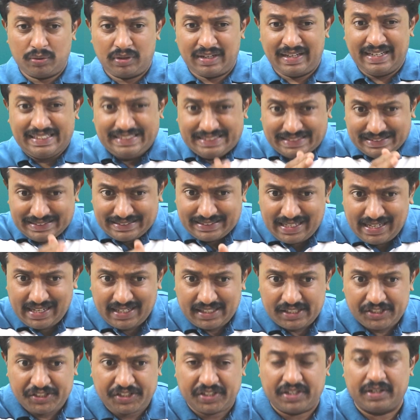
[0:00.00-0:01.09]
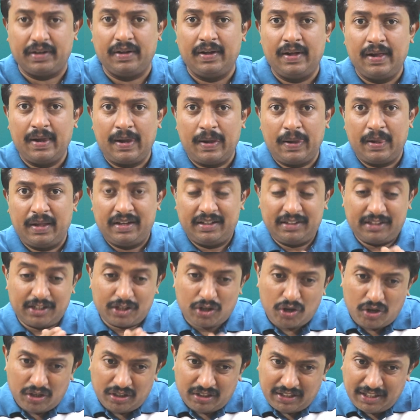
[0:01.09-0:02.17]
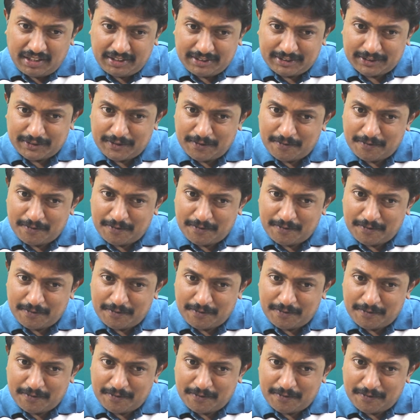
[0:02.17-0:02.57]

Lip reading: legislation, in the context